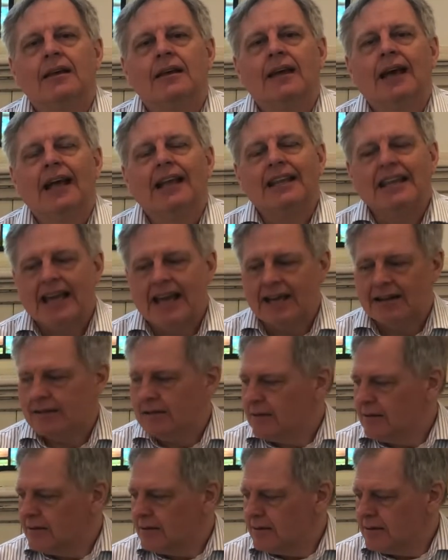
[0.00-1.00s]
And
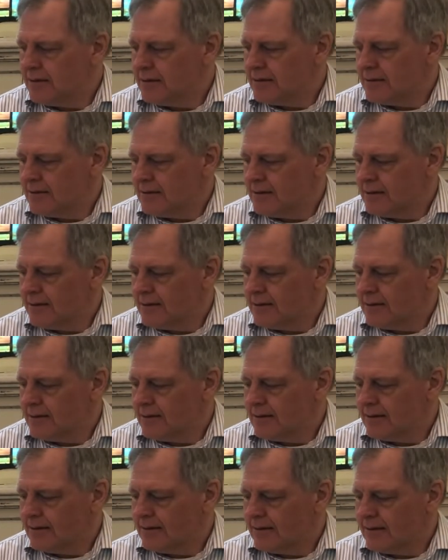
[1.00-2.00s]
yet,
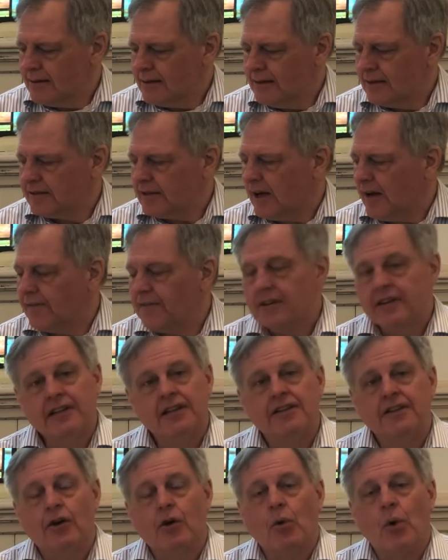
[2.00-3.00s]
it's often
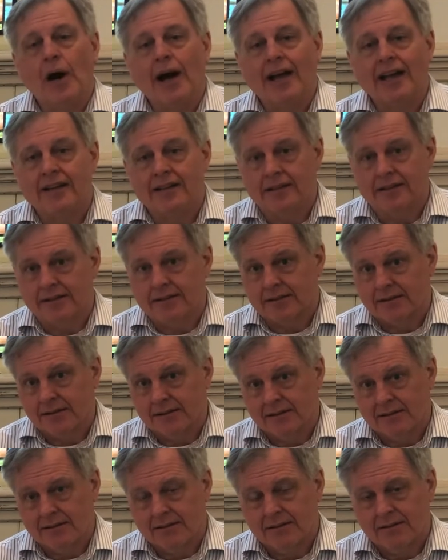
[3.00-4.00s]
in the
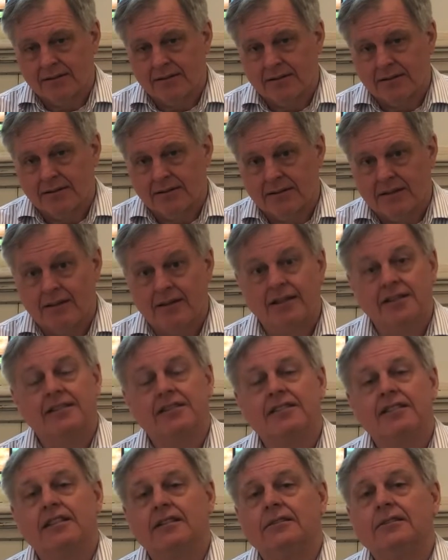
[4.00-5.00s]
quietness, the
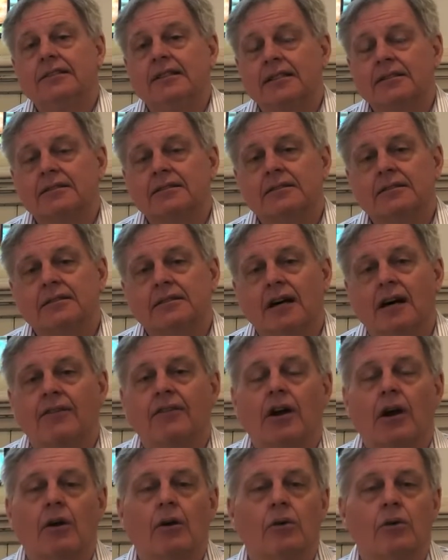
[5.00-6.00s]
stillness of
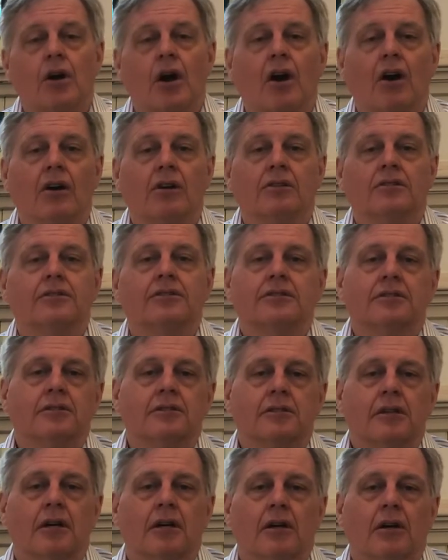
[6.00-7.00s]
our own hearts,
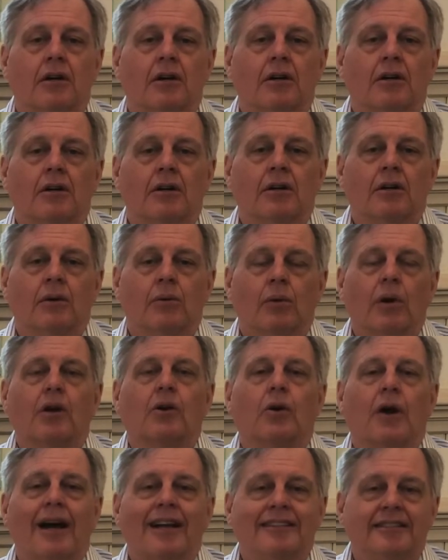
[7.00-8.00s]
where
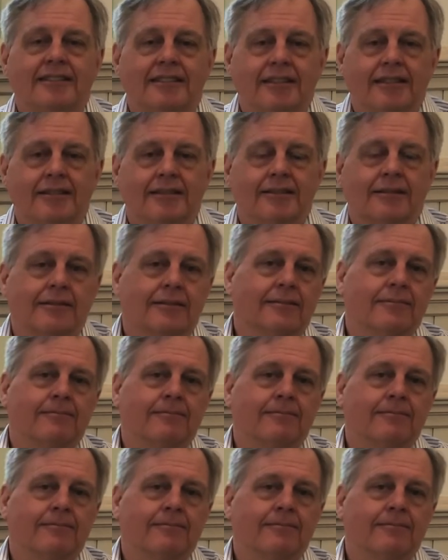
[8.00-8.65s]
Christ is.